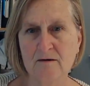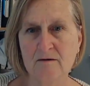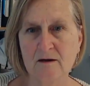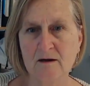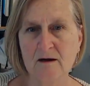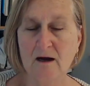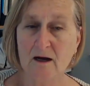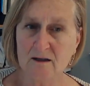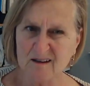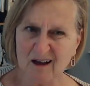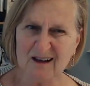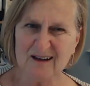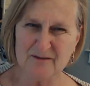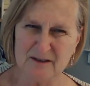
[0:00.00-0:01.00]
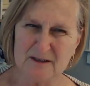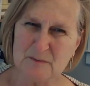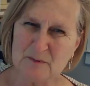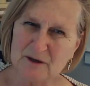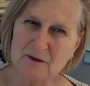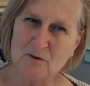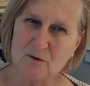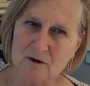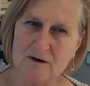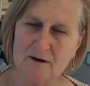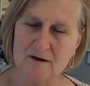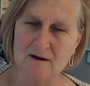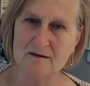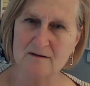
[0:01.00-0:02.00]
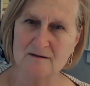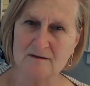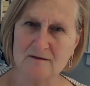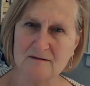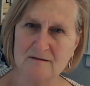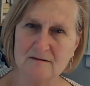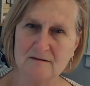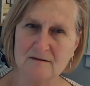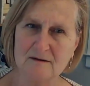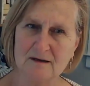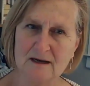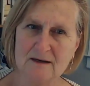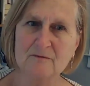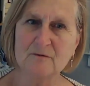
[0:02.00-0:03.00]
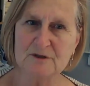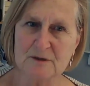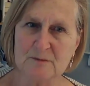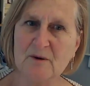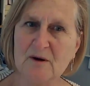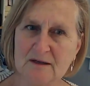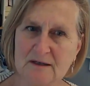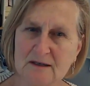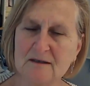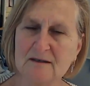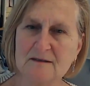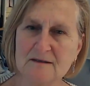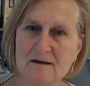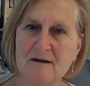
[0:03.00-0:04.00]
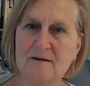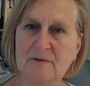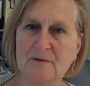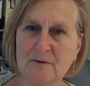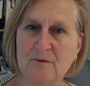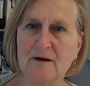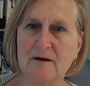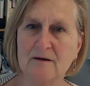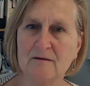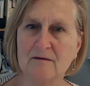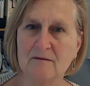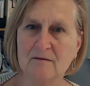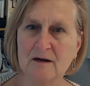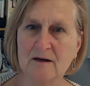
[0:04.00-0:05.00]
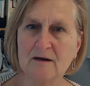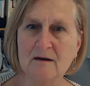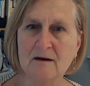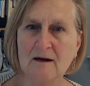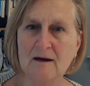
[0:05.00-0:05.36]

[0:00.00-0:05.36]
Right. A lot of it is being organized and responding in a timely way, right?